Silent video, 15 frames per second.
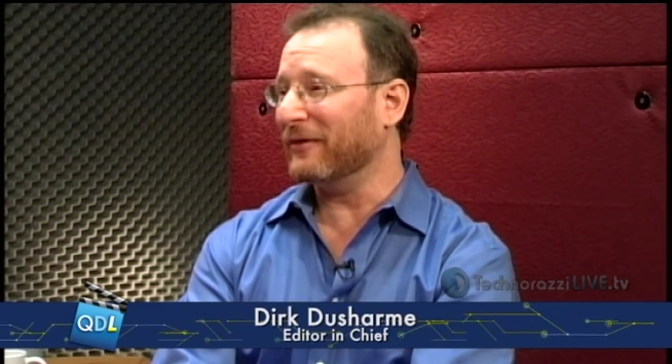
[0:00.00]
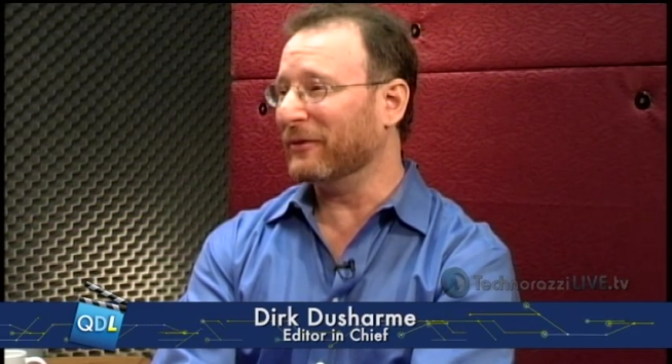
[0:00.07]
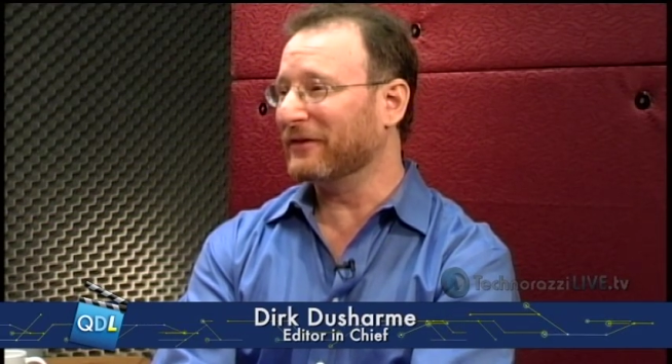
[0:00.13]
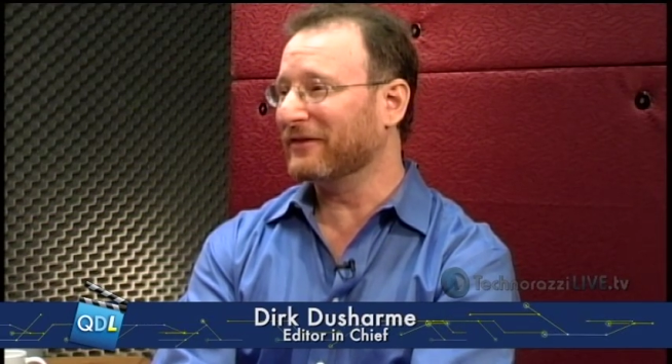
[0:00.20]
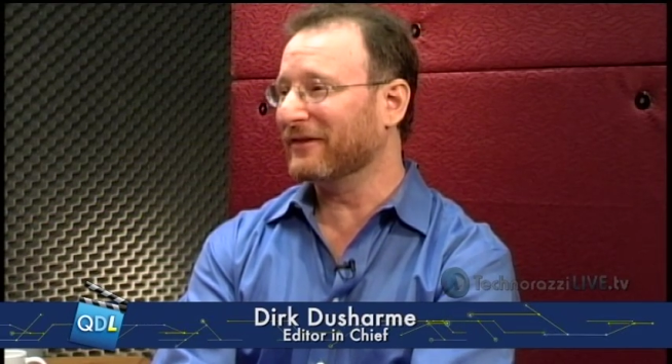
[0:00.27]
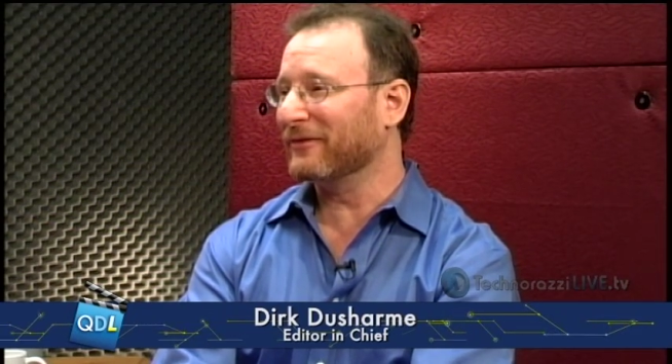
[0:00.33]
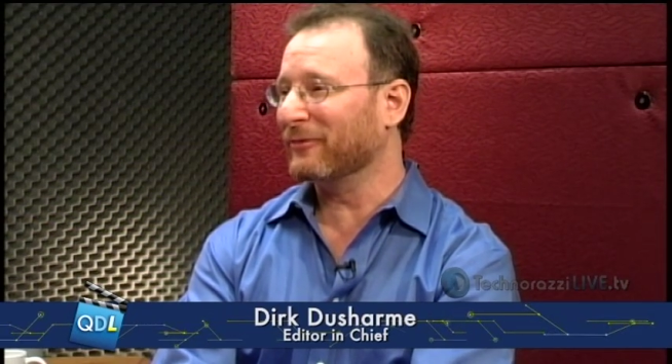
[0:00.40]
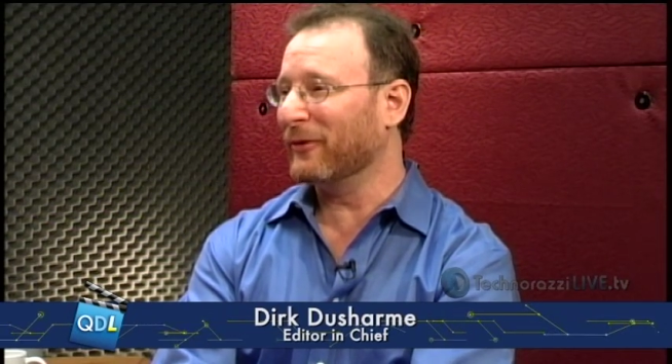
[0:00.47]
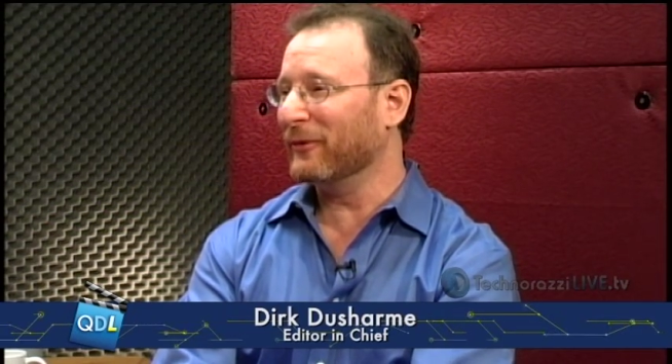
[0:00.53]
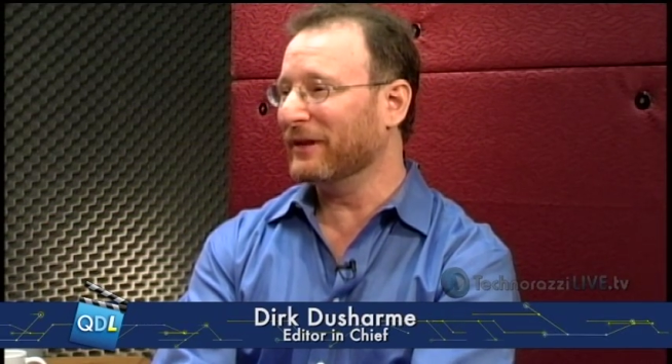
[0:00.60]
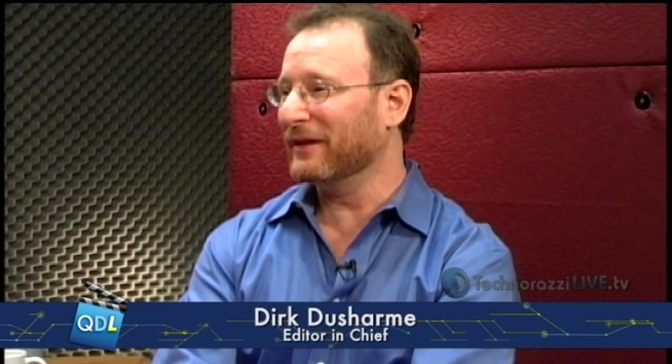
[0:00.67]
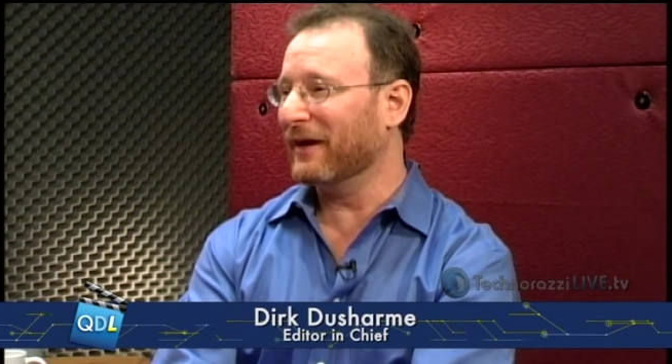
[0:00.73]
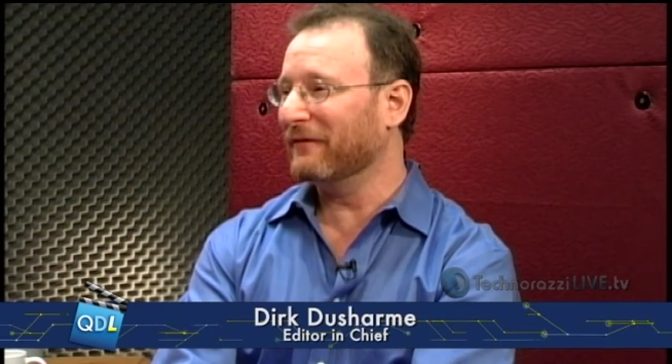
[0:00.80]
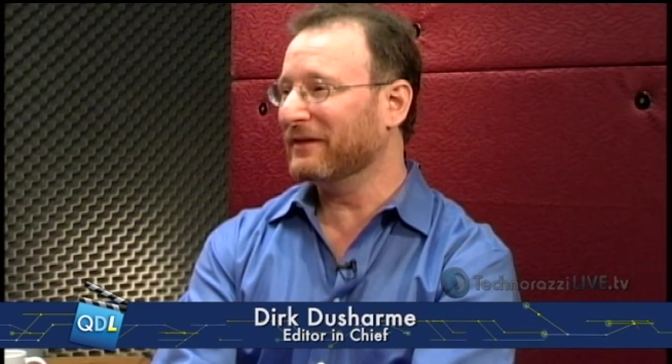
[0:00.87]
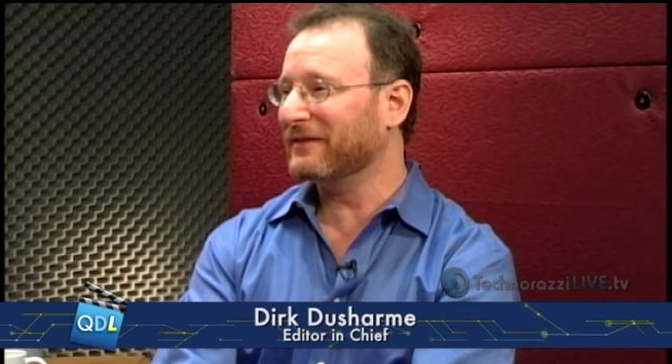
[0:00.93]
which is what we
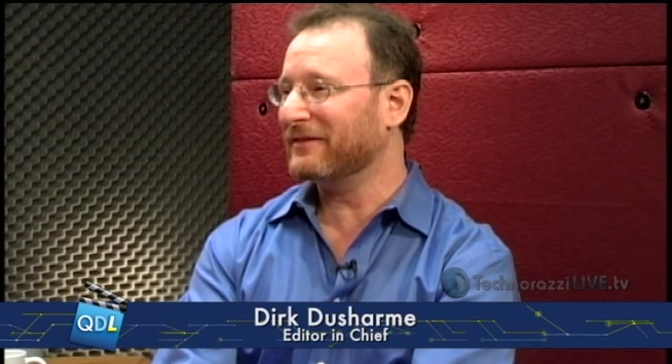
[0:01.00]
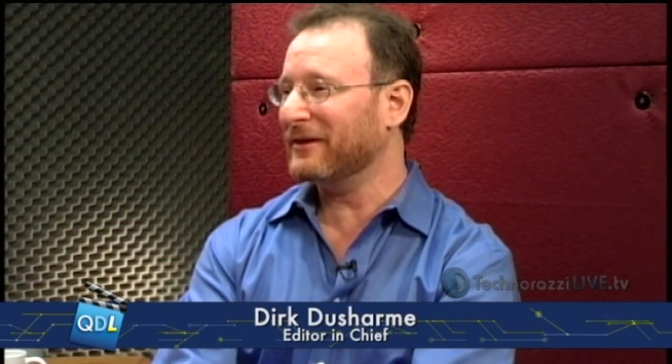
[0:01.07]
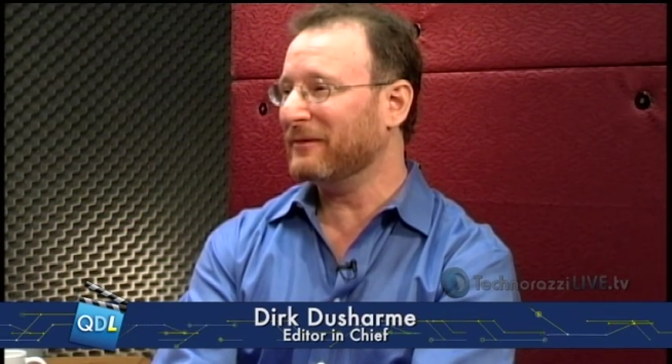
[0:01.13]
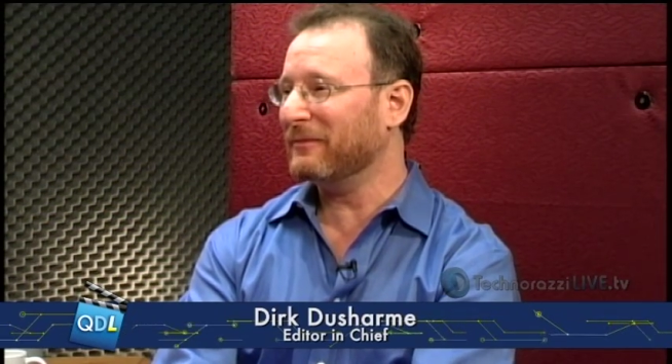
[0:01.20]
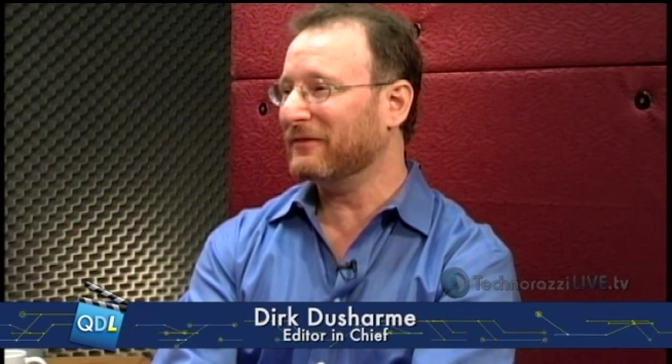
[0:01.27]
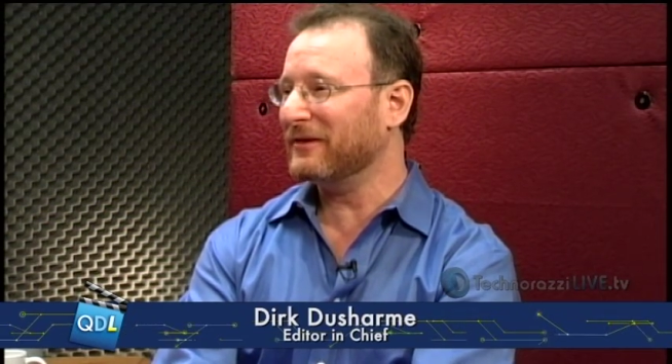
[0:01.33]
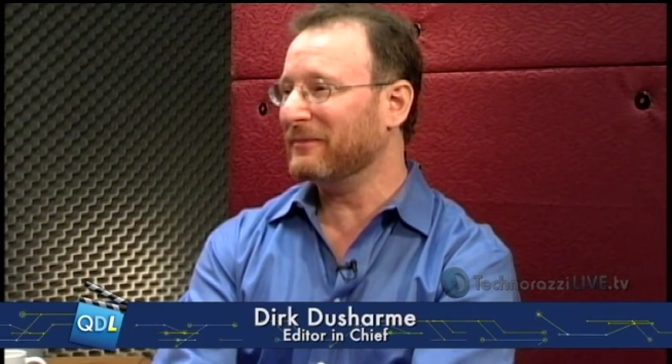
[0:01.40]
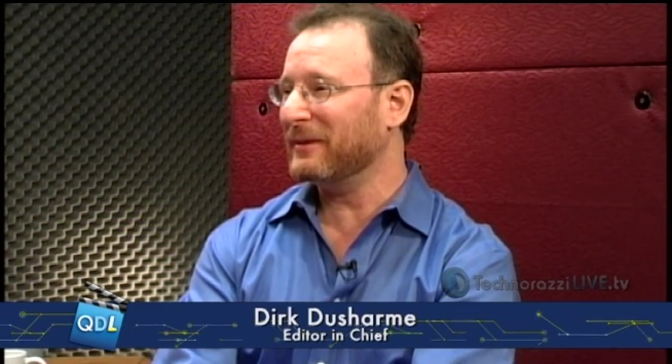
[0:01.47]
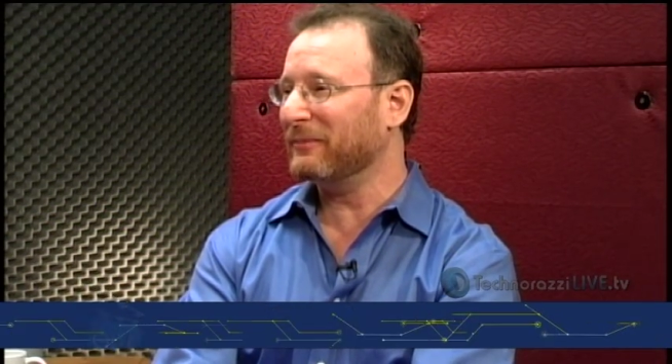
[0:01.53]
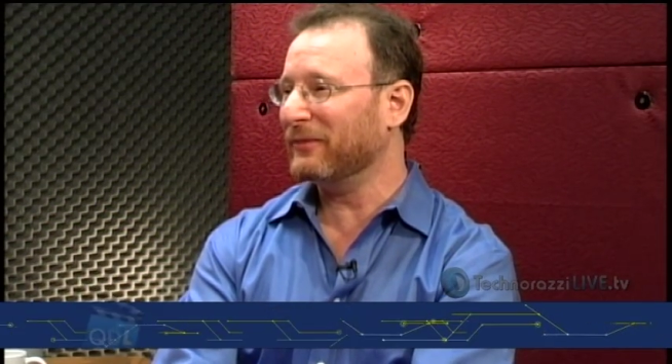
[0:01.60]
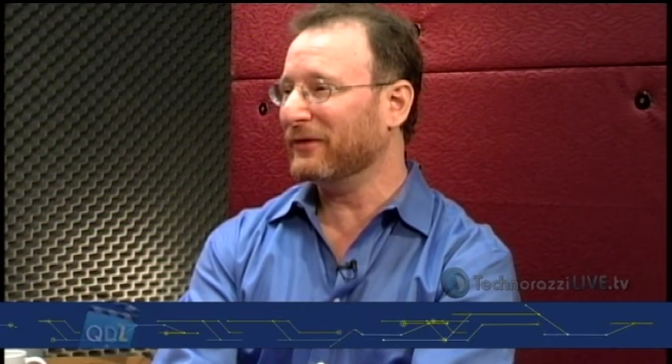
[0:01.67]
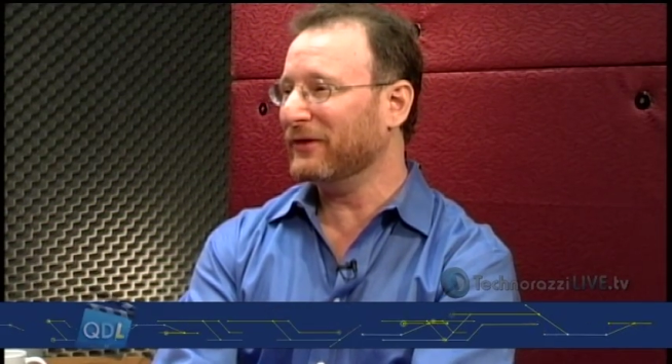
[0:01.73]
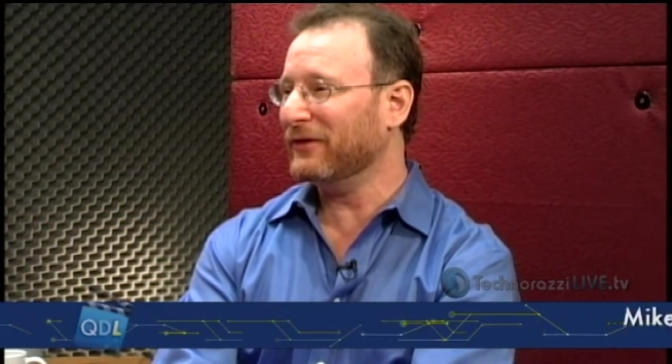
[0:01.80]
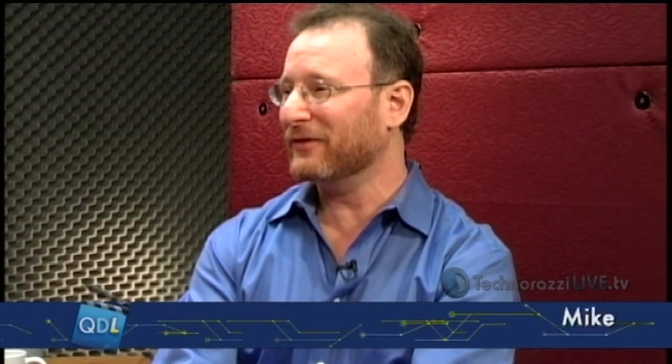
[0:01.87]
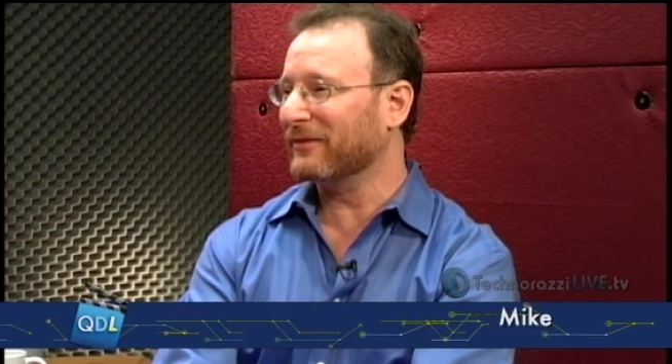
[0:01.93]
love to see
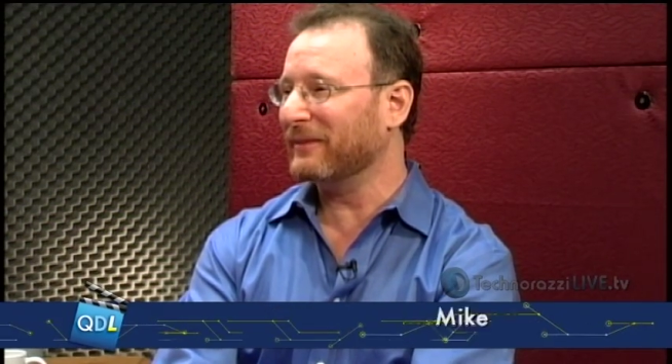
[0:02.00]
people use.